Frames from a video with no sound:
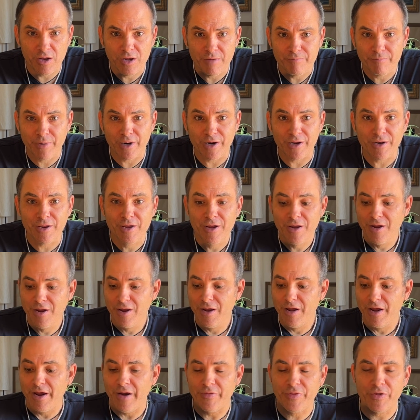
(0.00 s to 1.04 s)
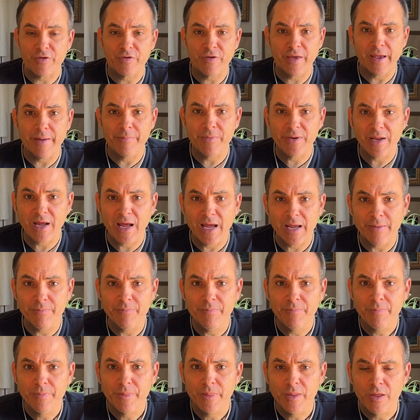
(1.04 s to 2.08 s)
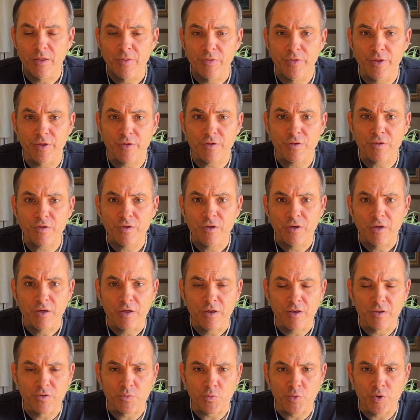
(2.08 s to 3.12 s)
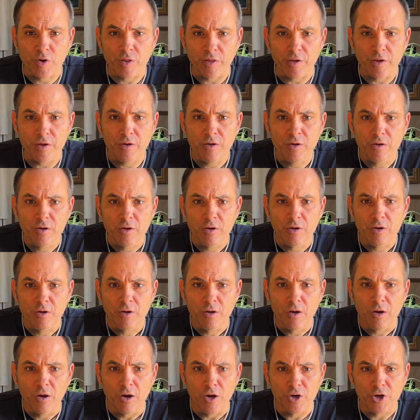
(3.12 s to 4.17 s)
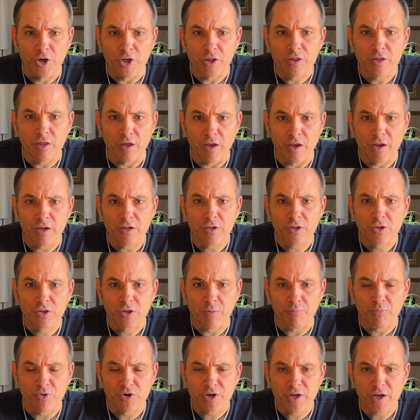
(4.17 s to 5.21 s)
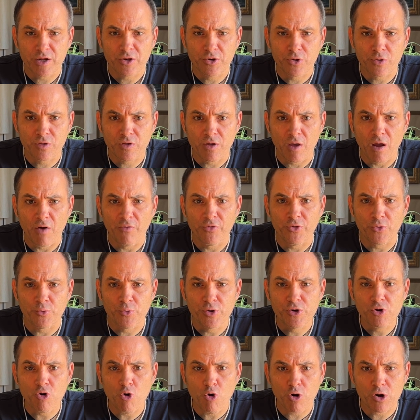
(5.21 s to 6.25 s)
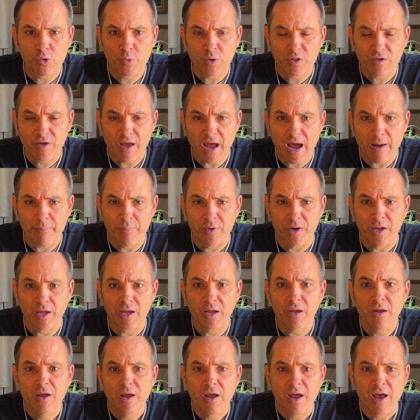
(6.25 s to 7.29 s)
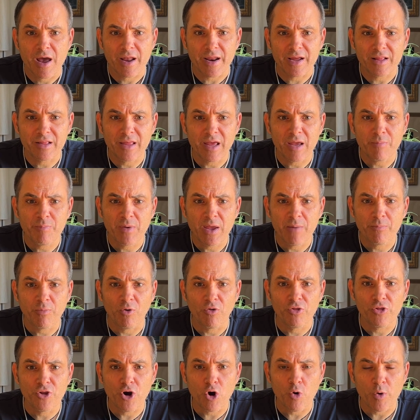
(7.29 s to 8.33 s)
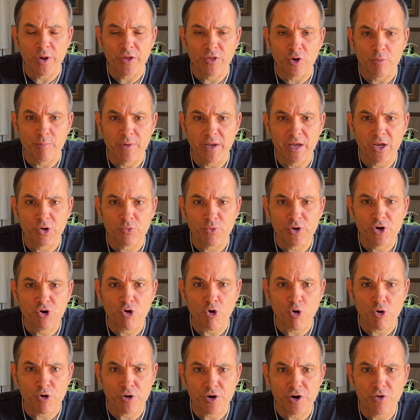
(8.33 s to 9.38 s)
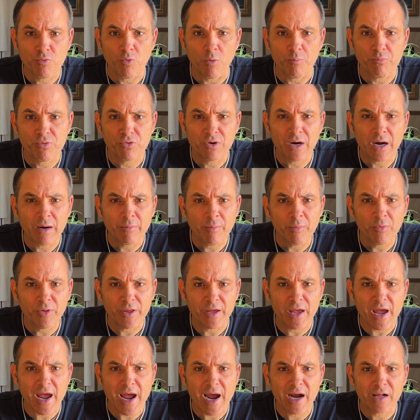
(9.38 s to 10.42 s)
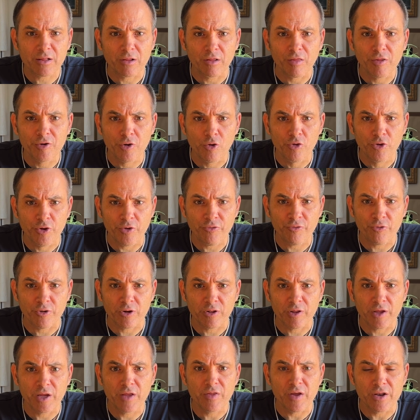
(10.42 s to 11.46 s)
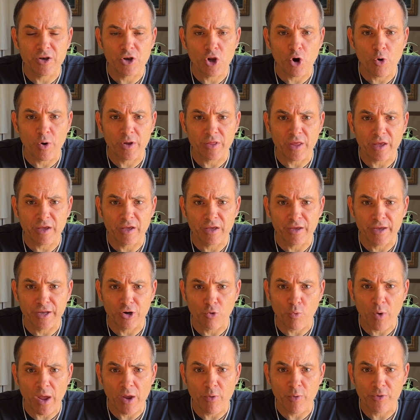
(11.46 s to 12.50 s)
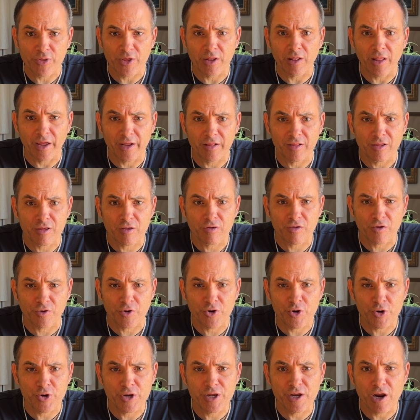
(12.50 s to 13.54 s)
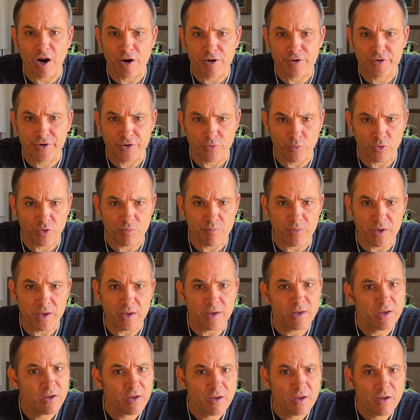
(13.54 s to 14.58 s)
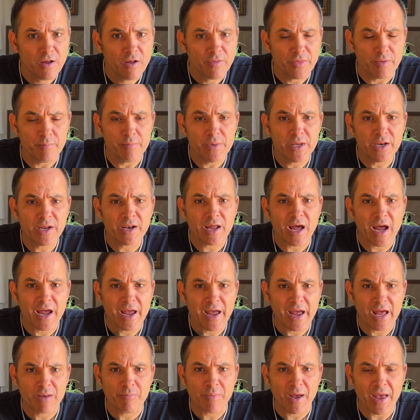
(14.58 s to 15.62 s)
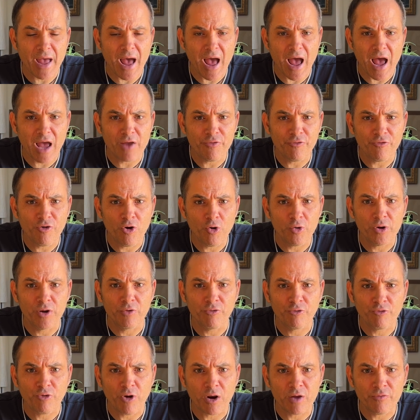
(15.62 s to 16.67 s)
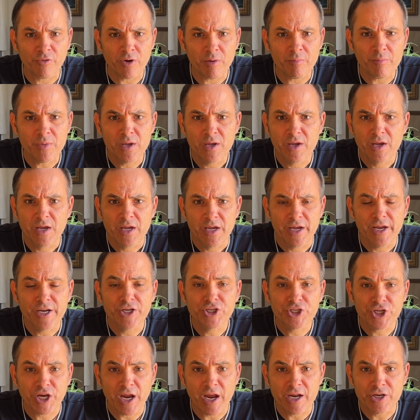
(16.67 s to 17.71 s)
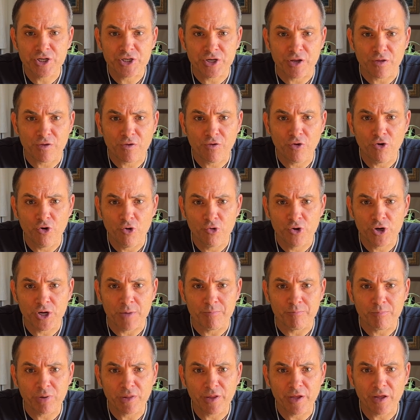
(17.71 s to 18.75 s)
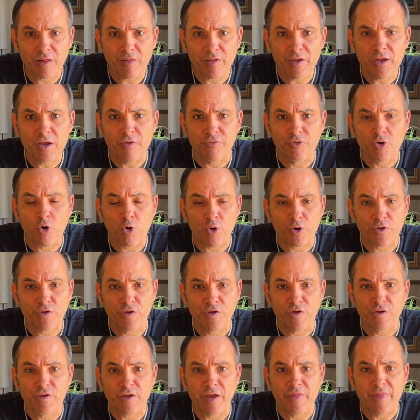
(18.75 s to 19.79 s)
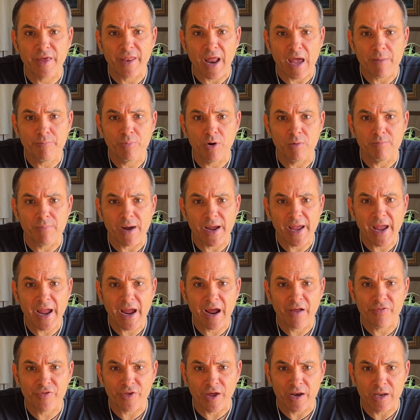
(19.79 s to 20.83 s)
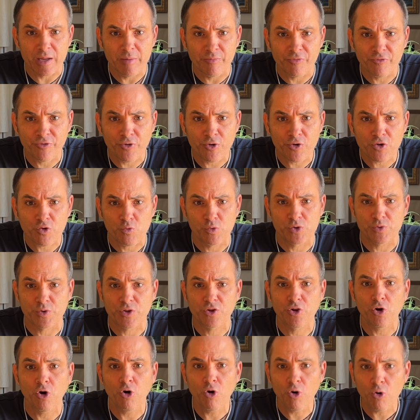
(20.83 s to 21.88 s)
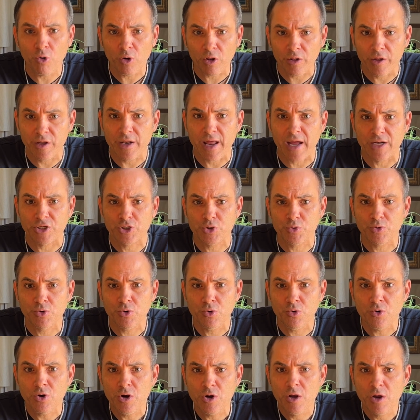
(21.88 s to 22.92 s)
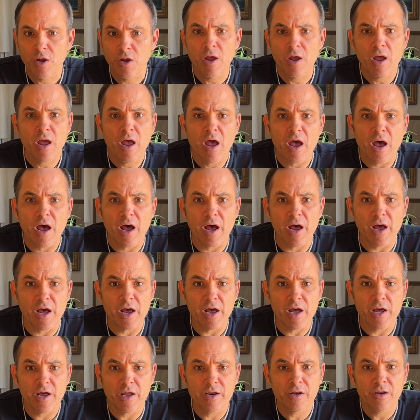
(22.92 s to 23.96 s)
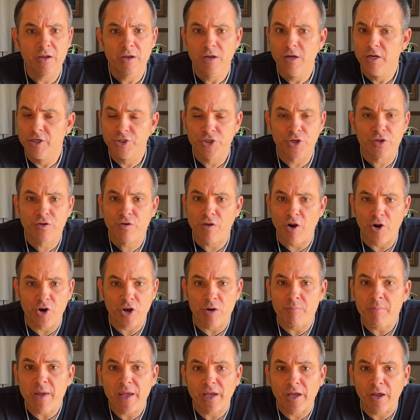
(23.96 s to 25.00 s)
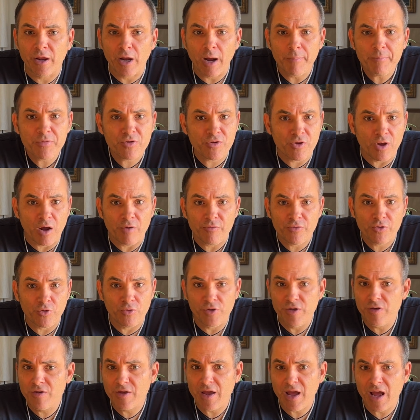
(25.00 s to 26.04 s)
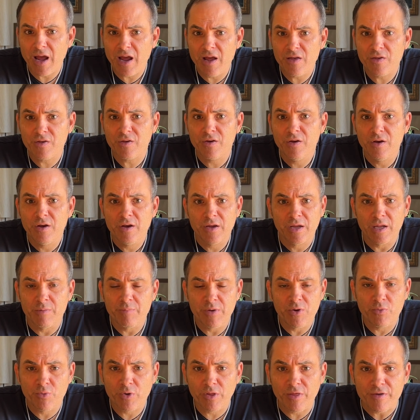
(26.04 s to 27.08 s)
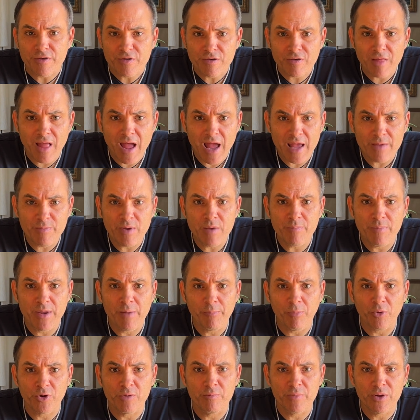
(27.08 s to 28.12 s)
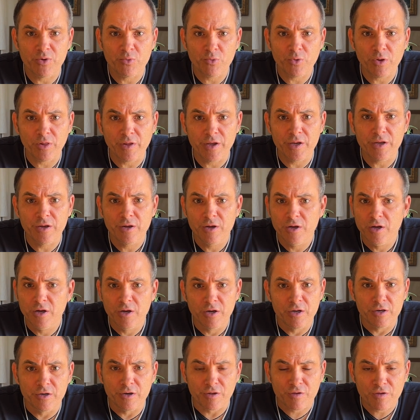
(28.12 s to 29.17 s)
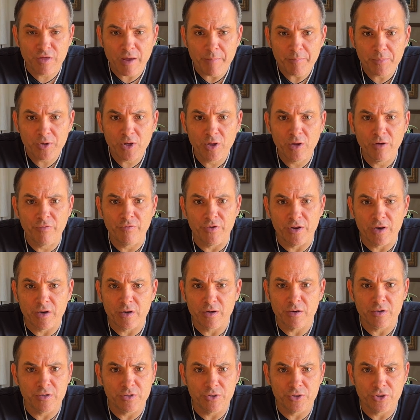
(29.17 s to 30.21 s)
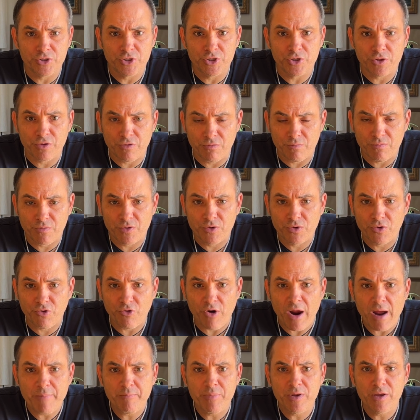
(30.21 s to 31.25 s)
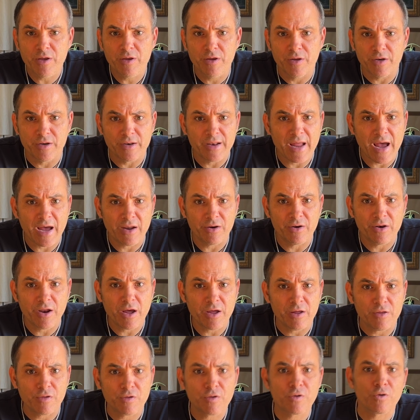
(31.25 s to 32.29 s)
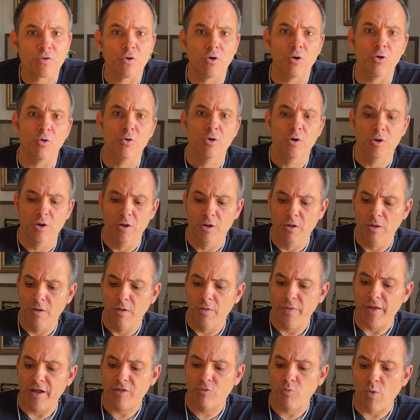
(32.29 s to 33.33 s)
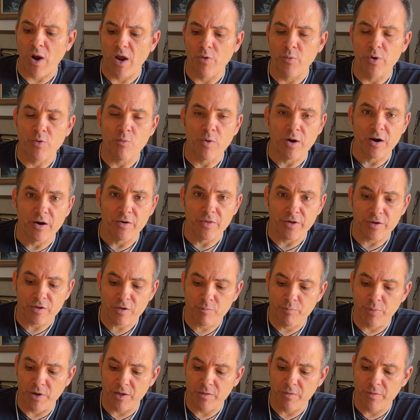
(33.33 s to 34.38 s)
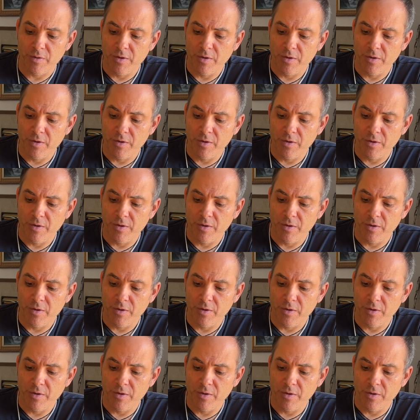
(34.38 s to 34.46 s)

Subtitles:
But at the same time, this is really a good thing to protect yourself, to record what's happening. And I think people knowing they're being recorded will probably act a little differently than knowing they can get away with it like the security guard did with me. The minute I had my iPhone in front of him, he changed his tune completely. Of course, he said that I put my hands on him first, which was totally not true, and just started making up stuff. So these guys can be really slimy. People can be really deceptive and just crappy and not nice. So that's why we wear this. But